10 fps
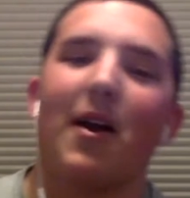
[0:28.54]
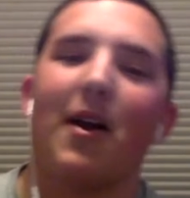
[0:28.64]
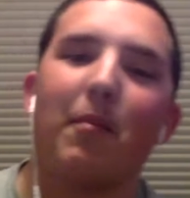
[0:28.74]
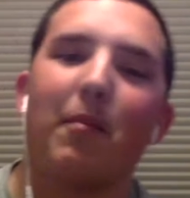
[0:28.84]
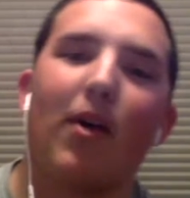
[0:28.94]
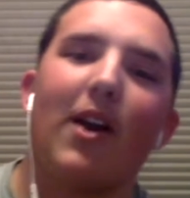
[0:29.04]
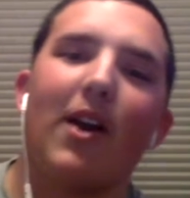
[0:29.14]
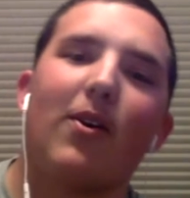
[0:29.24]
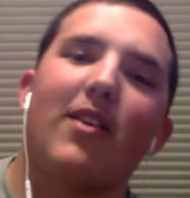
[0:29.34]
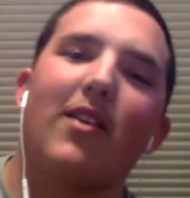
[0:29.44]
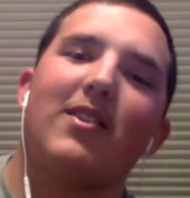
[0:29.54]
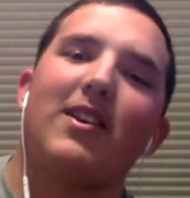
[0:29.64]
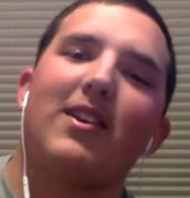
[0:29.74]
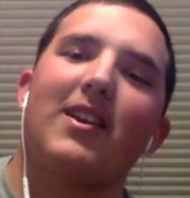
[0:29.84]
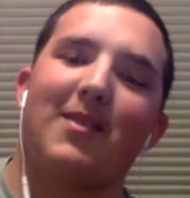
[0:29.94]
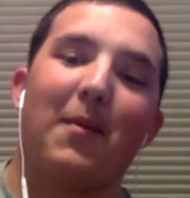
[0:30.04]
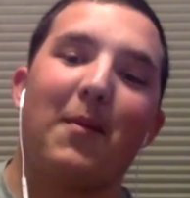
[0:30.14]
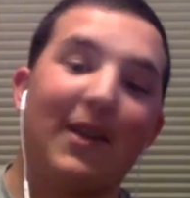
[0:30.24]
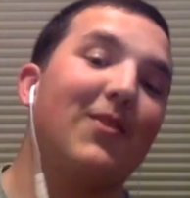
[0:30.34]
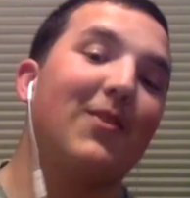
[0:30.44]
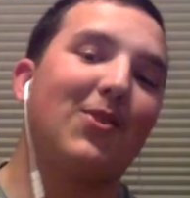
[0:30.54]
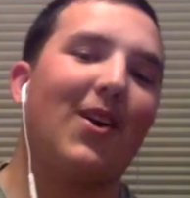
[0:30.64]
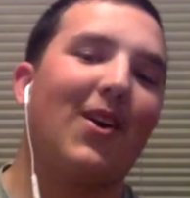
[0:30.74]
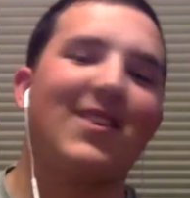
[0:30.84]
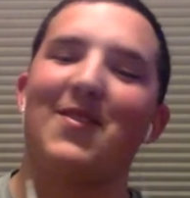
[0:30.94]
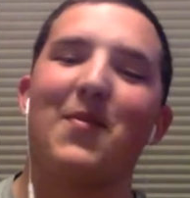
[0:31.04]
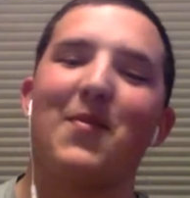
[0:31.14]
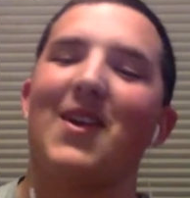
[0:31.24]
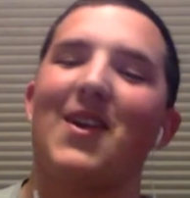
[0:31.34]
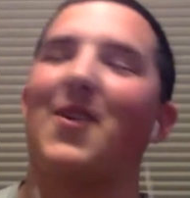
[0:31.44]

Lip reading: Brian Krosky. I believe it's Krosky. If I'm saying that